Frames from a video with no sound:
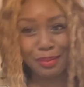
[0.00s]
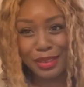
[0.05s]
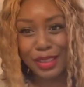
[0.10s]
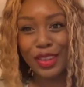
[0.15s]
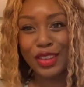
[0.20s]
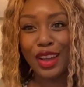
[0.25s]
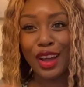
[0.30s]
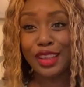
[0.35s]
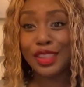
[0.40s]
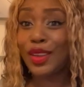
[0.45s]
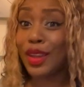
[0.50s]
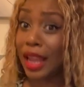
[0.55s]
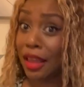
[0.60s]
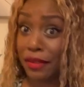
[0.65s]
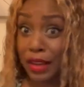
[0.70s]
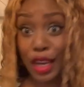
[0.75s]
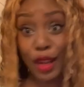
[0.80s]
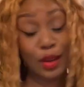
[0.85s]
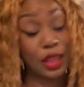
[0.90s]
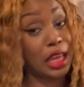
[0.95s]
So y'all saw that
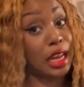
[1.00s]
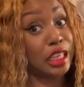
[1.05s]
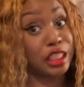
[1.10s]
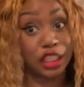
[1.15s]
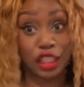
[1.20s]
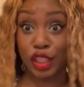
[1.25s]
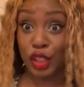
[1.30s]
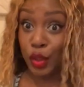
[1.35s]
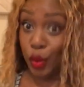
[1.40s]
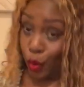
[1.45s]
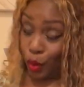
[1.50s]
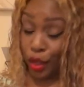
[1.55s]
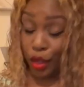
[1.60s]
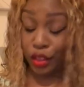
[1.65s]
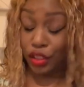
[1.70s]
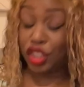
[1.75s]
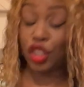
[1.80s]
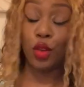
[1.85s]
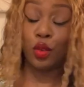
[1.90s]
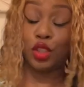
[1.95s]
video that I just
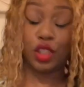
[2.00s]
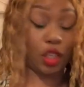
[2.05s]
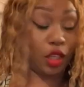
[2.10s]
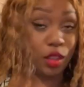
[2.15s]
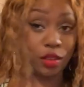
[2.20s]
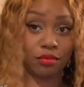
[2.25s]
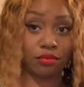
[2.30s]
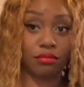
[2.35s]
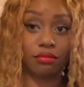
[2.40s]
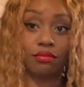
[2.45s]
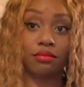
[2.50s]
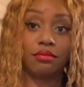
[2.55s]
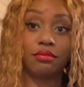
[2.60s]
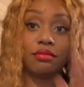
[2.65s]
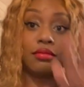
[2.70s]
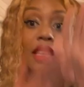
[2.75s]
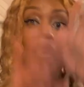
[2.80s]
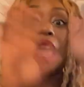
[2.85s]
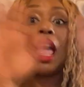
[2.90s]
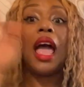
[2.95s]
showed y'all.
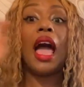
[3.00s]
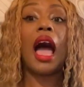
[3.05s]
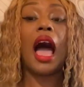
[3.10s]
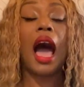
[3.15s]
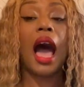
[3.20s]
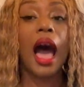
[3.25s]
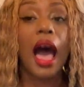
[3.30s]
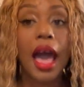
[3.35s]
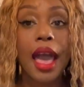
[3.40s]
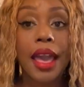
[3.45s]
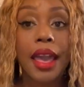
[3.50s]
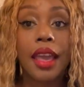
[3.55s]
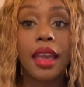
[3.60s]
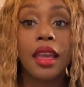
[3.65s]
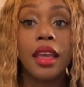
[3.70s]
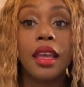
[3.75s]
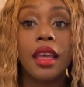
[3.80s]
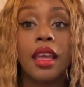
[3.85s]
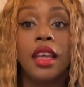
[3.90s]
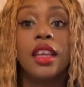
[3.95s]

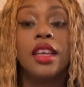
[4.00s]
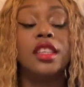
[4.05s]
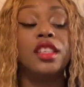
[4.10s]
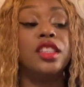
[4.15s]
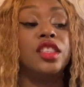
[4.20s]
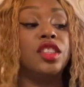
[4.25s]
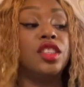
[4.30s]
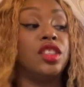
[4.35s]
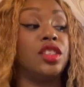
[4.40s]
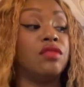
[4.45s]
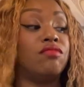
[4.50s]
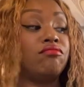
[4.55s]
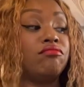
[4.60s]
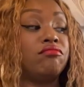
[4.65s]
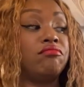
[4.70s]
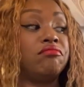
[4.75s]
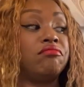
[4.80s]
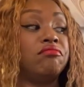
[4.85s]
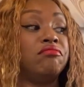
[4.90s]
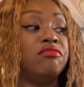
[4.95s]
I
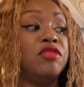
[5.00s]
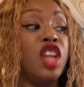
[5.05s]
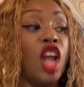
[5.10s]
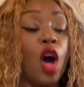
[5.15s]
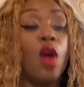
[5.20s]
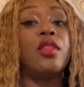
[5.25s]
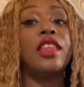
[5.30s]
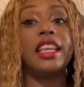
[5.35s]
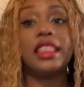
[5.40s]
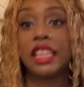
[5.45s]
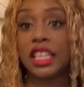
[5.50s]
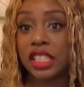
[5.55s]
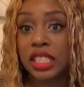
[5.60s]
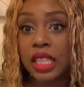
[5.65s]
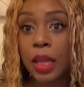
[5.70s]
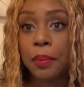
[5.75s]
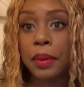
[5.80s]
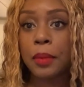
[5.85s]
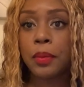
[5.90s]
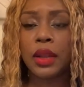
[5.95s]
know that there's
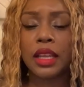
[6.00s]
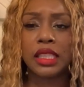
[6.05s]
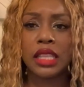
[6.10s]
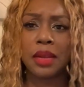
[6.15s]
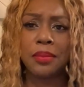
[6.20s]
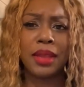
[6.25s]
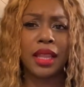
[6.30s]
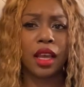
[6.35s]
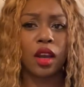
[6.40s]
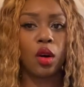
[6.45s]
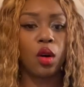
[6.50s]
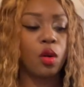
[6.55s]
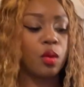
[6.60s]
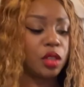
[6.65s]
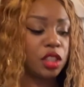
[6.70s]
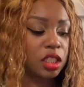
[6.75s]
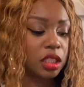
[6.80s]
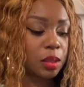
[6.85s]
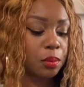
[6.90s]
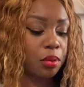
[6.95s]
some people that's gonna be like, oh, it
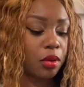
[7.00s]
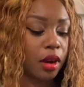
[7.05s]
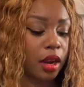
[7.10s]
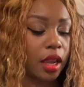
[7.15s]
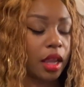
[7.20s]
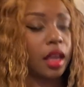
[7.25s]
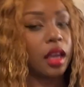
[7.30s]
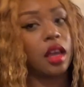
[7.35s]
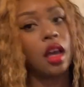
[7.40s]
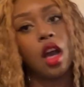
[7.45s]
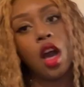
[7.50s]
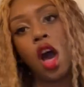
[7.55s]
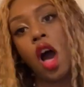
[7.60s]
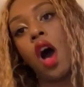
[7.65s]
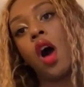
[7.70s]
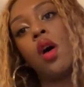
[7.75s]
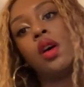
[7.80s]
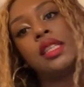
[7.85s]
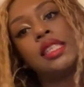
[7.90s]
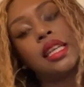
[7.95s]
was just a prank.
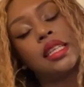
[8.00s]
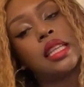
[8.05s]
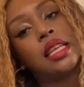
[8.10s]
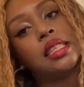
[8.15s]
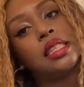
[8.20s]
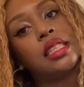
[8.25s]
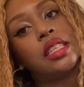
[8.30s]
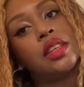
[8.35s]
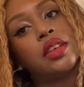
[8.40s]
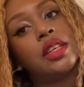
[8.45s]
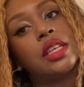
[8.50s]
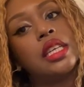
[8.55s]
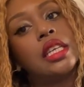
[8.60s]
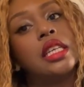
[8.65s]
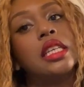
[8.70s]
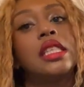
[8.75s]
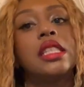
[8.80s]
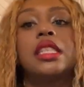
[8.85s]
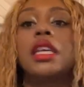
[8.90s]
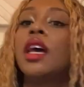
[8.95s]
Oh, it's not that
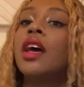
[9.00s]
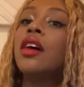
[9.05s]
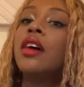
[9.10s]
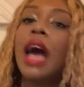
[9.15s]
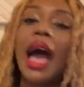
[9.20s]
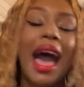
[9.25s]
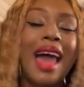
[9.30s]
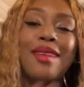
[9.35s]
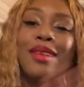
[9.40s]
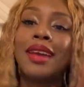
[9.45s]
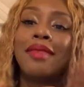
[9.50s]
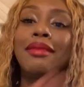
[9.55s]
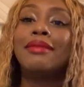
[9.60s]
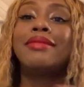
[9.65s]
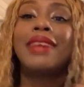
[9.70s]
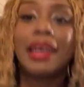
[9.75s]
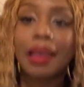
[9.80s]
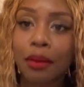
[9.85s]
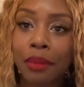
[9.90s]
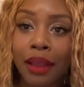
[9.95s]
serious. I
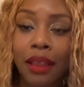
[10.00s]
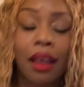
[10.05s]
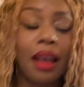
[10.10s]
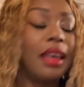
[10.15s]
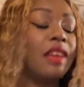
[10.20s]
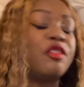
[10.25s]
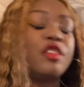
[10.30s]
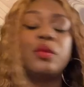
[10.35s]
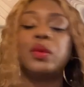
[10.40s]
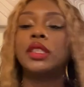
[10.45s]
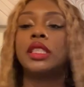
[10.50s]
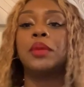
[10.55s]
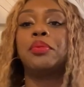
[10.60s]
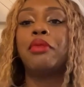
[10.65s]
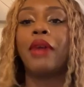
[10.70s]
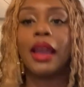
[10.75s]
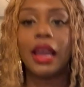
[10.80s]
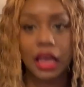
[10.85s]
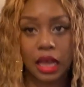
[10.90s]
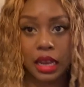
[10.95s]
don't give a if it was a
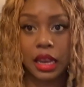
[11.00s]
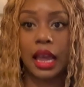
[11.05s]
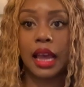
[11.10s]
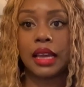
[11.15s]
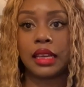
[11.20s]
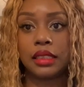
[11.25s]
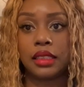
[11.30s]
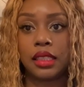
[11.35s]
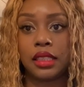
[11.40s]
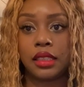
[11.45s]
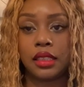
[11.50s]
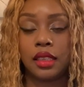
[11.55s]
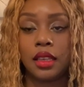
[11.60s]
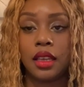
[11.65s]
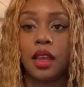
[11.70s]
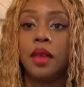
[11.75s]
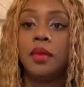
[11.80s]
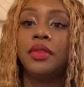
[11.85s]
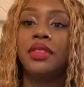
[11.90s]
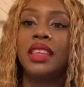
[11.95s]
prank or not.
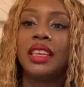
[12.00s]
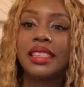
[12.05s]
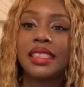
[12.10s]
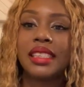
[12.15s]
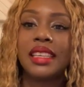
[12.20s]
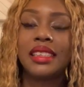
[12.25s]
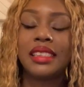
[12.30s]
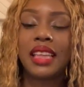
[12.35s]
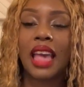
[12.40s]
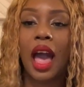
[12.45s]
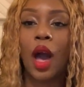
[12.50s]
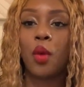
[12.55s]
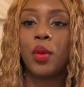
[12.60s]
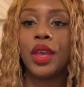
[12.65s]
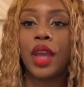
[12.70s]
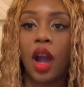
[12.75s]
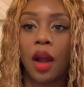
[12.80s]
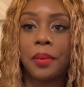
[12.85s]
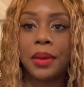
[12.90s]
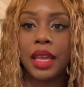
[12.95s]
This is how
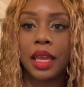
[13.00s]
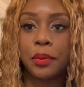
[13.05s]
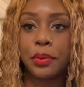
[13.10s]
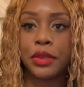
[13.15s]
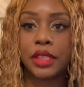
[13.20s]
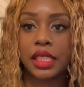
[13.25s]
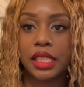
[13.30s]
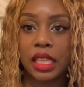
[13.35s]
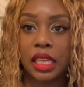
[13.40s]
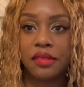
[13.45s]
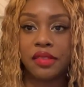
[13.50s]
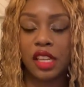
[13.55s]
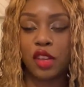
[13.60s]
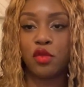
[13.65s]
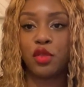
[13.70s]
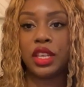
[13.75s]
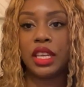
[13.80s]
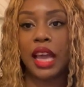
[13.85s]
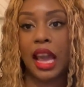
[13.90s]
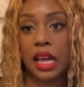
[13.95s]
we are being perceived in
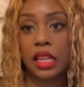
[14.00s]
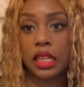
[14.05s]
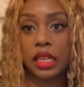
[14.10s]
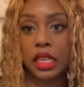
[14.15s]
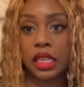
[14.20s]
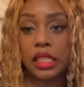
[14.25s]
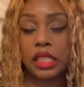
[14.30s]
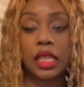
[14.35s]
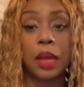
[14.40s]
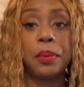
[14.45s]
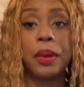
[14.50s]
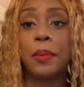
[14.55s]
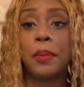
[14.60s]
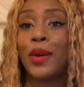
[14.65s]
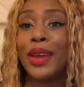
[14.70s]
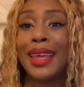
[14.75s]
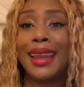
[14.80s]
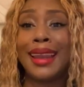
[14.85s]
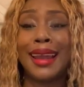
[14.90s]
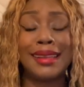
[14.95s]
reality. Some people
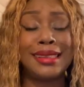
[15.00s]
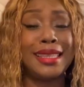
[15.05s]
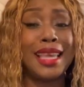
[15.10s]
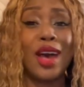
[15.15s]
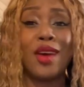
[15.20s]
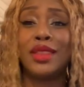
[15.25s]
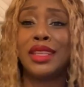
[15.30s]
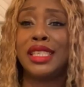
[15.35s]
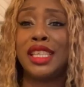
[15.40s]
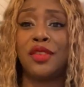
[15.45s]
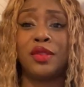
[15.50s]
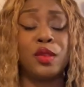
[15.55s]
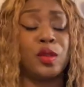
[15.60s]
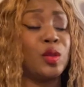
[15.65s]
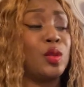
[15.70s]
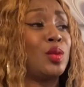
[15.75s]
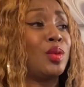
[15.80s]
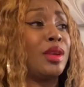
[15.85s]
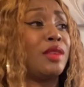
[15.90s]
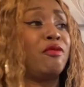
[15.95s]
cannot tell the difference
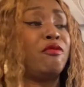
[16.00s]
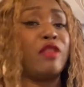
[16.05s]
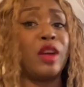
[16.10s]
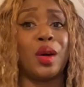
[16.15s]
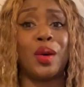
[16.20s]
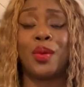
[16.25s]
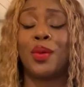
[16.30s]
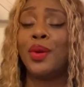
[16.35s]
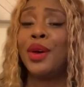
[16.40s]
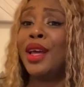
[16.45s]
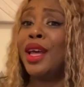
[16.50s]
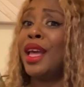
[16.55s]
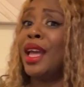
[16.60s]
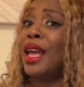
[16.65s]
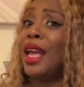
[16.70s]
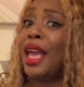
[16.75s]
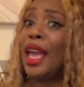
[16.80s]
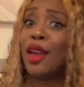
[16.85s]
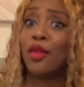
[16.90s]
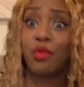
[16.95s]
between faux
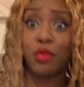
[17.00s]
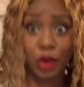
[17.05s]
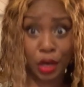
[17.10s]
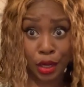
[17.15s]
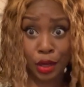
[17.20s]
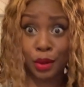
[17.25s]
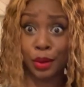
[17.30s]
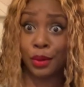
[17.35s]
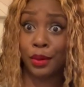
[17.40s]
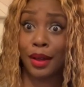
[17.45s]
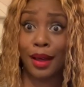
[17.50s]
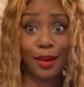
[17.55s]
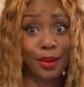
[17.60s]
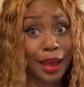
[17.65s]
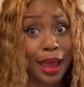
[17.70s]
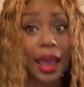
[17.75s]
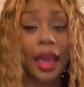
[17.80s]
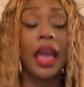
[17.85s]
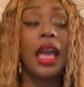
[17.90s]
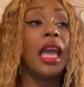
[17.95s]
and real,
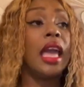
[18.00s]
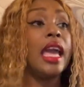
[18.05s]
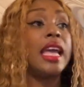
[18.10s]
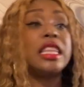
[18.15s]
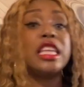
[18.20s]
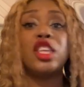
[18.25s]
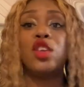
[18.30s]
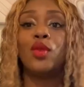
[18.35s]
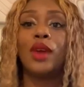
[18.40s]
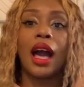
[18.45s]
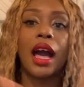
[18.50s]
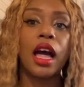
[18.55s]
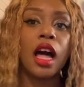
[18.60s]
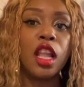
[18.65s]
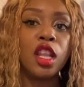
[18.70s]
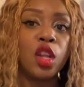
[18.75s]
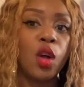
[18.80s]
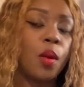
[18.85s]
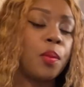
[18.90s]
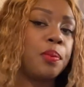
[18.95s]
okay? And then you got a
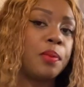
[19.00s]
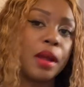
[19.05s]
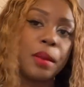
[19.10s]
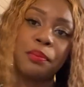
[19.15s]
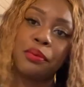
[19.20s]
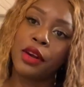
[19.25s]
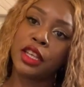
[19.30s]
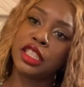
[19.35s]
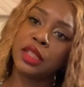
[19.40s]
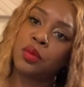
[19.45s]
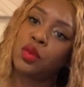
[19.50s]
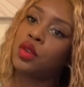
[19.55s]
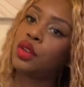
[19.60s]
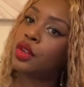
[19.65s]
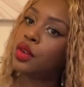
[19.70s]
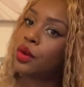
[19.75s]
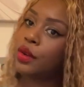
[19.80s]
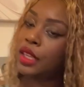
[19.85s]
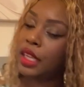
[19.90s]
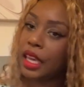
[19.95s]
little impressionable
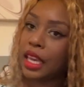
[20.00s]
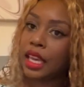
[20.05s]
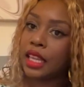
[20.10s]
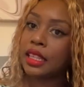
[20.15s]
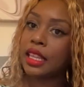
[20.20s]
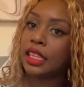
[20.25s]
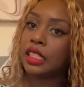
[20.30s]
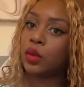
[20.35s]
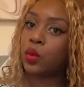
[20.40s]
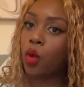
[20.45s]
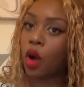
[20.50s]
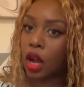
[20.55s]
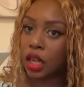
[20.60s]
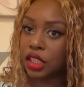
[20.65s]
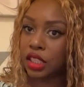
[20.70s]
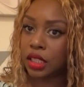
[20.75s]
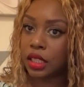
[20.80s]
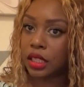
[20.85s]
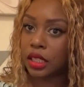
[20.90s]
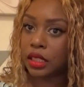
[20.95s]
little kid that's
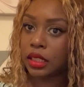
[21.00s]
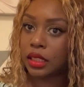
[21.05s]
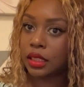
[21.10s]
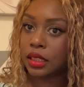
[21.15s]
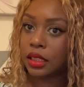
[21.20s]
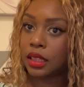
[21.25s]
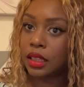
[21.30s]
watching this.